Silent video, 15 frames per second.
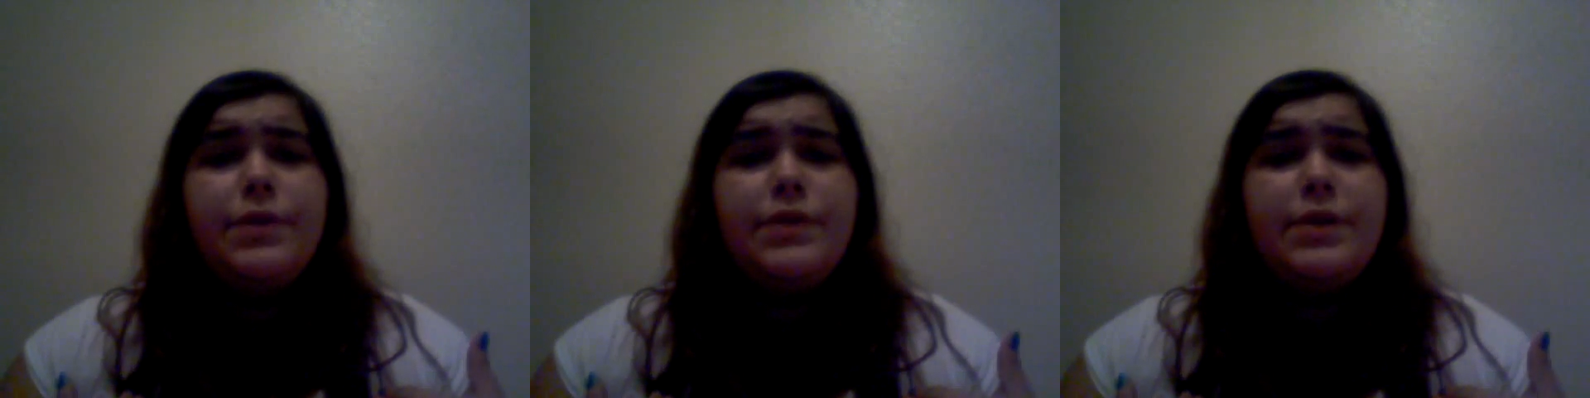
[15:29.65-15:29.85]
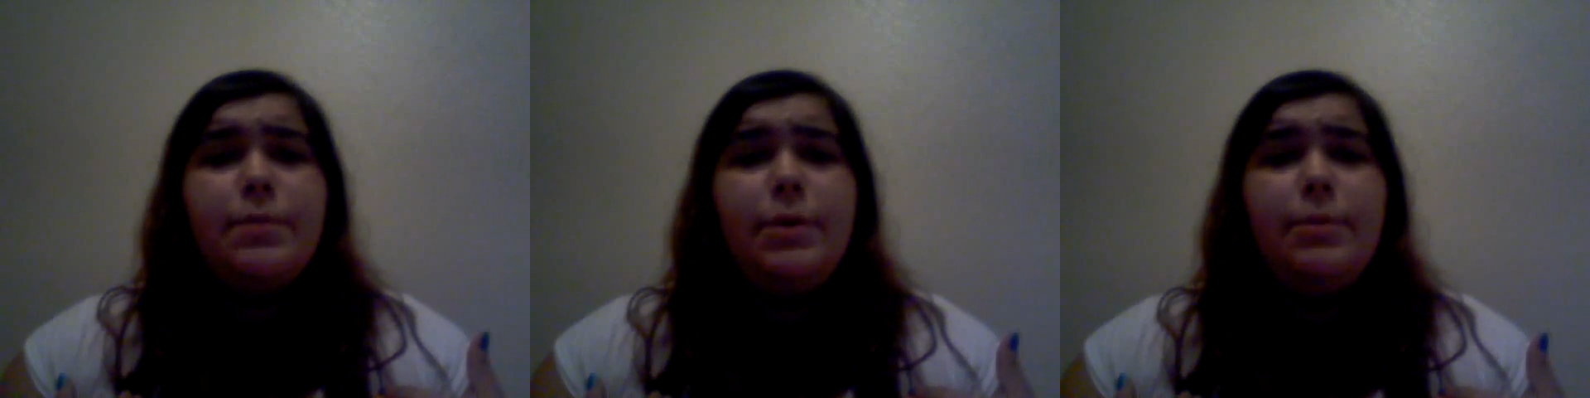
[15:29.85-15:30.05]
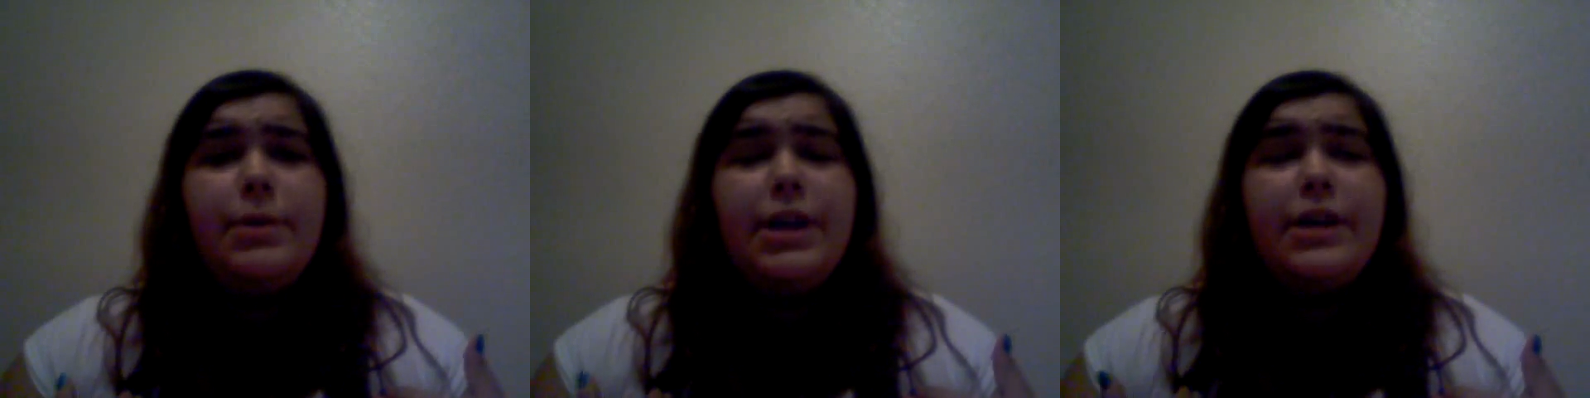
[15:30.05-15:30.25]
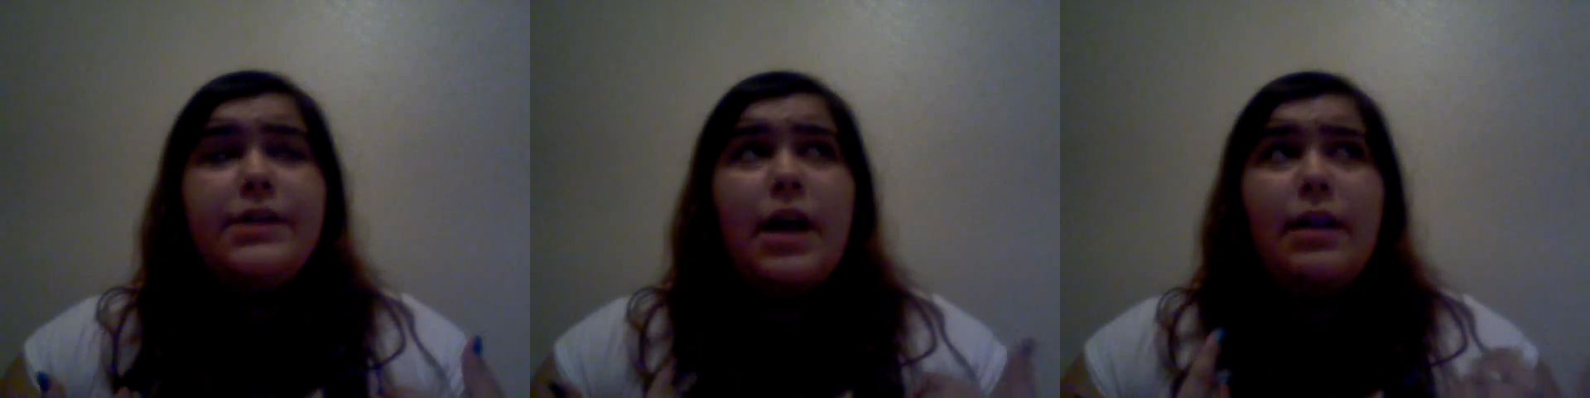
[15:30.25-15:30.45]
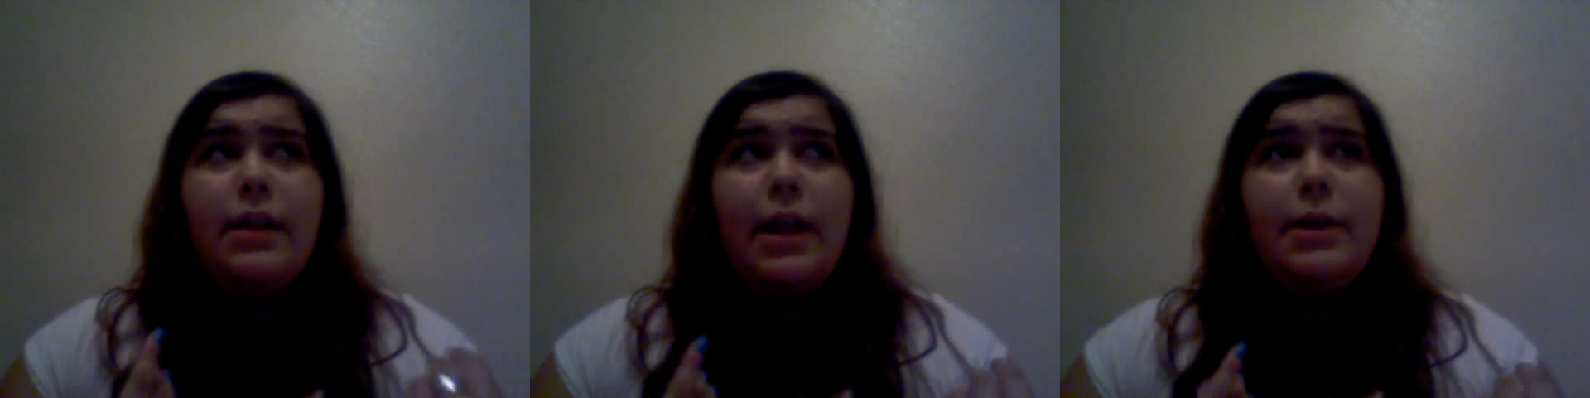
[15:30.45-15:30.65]
simply because
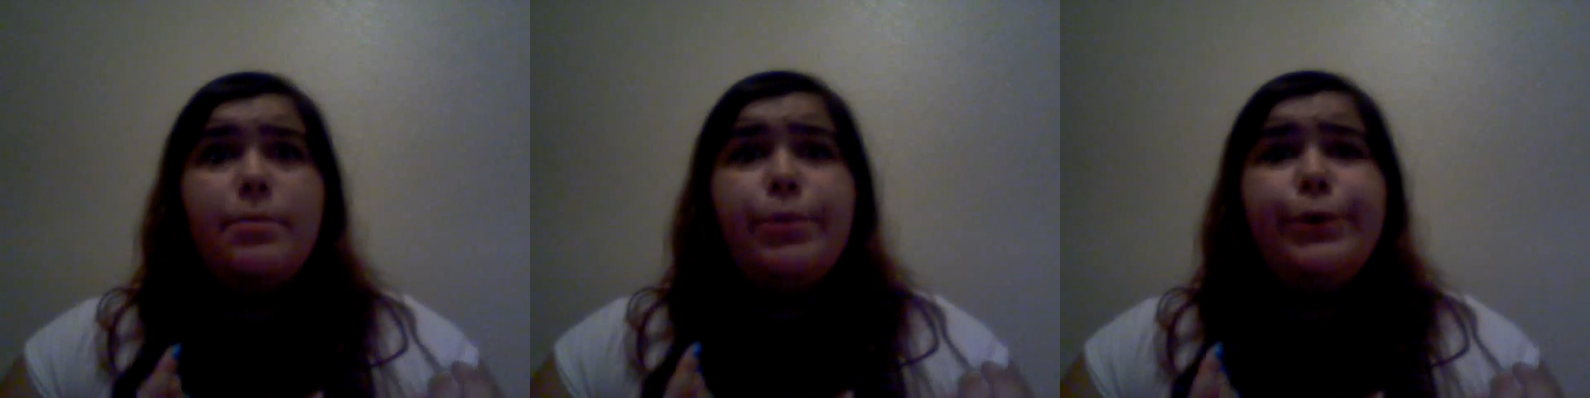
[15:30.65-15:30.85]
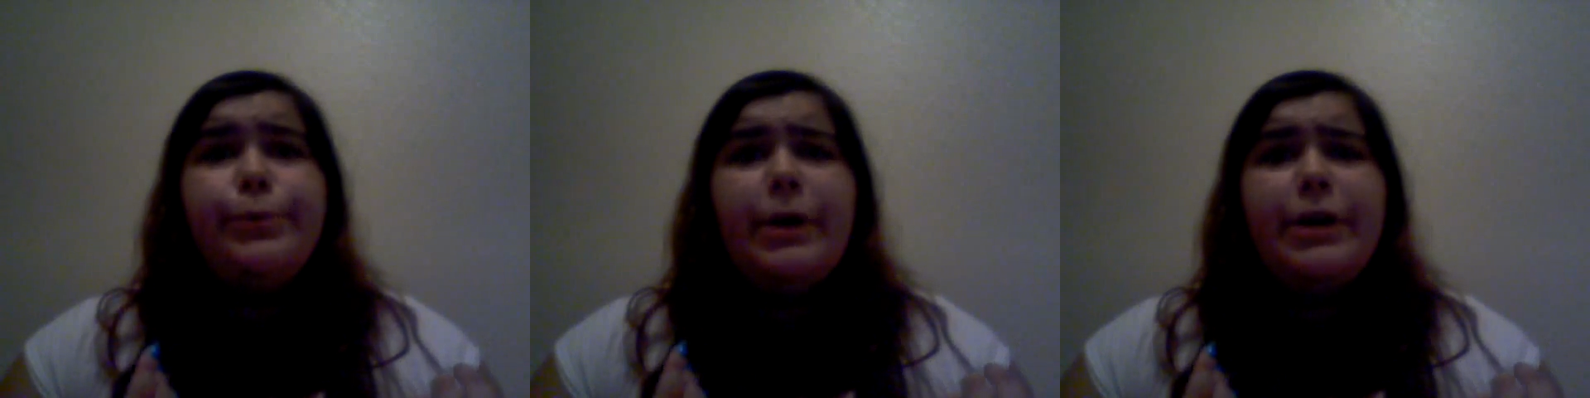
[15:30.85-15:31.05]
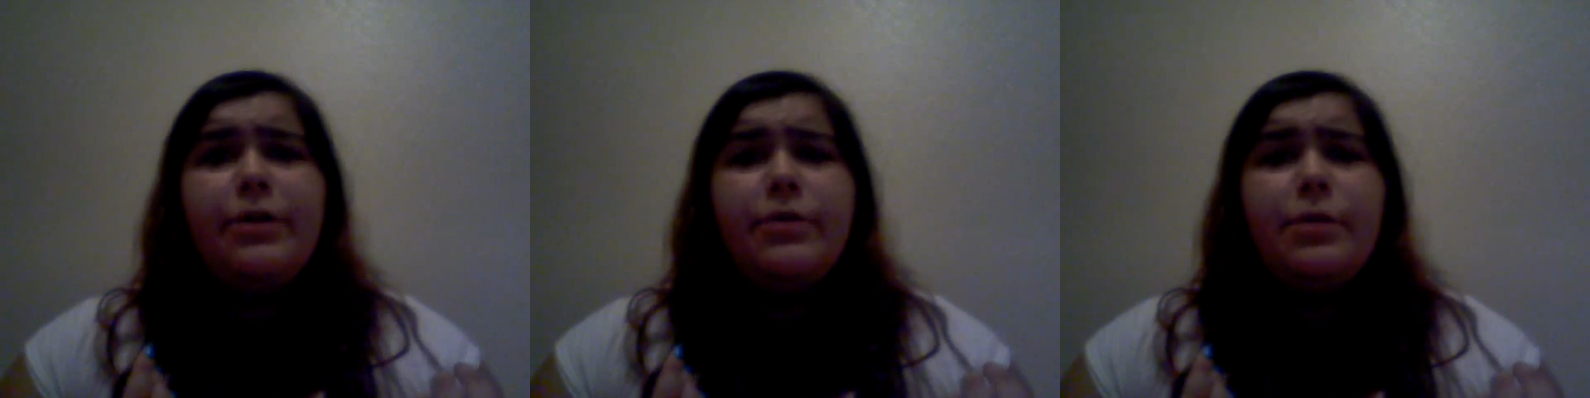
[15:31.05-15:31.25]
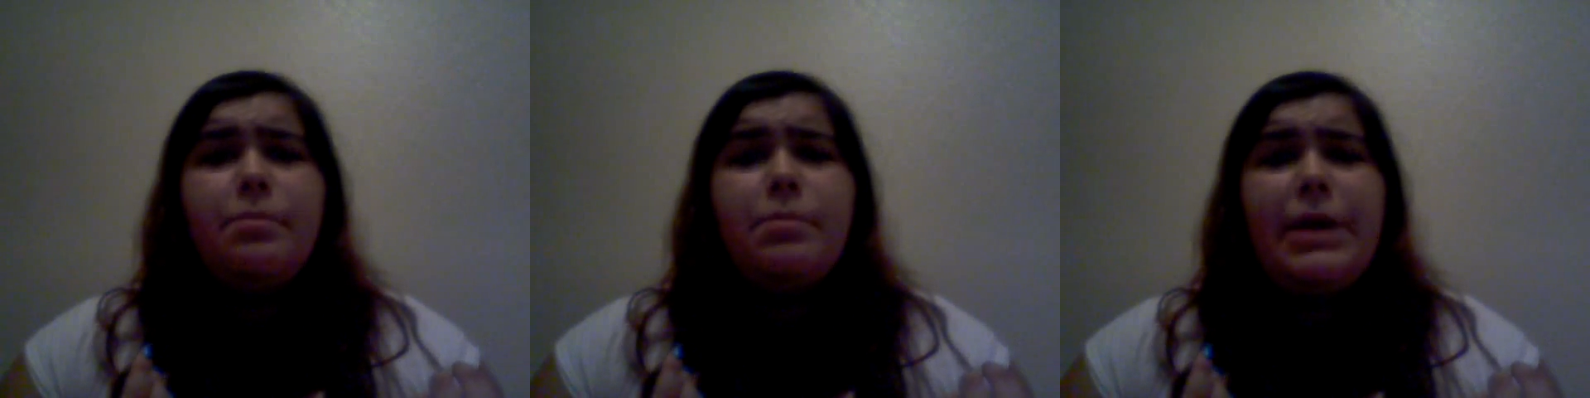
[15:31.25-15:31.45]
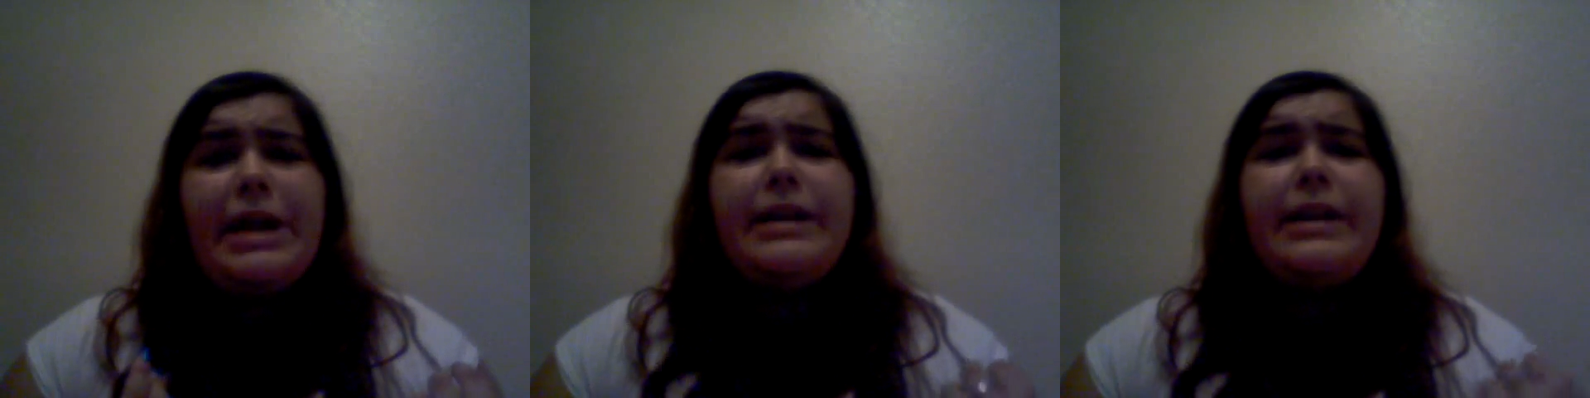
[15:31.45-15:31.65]
I like blue better than
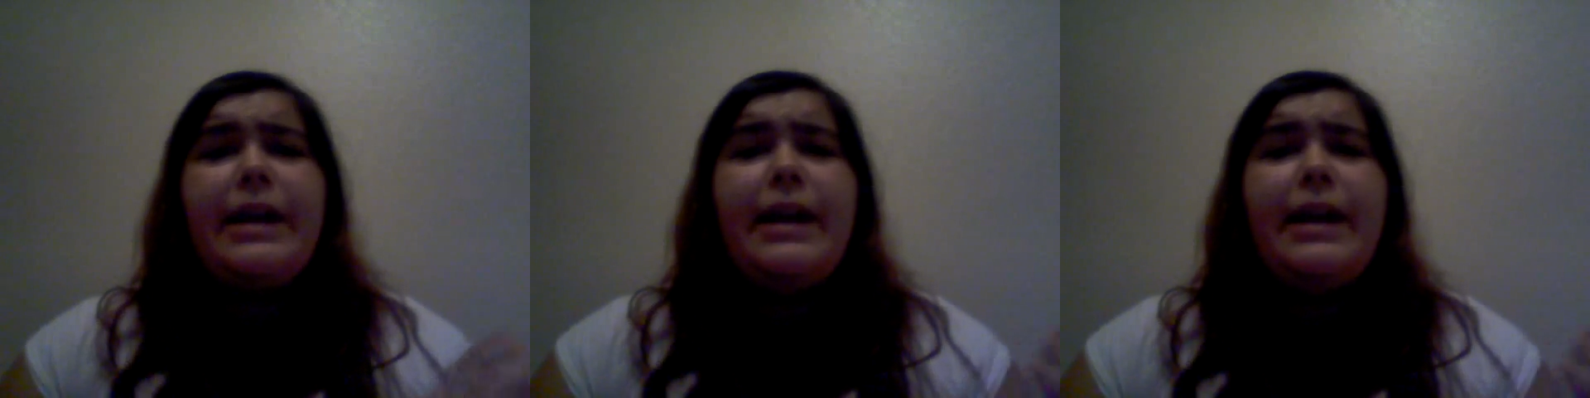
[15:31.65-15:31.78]
pink,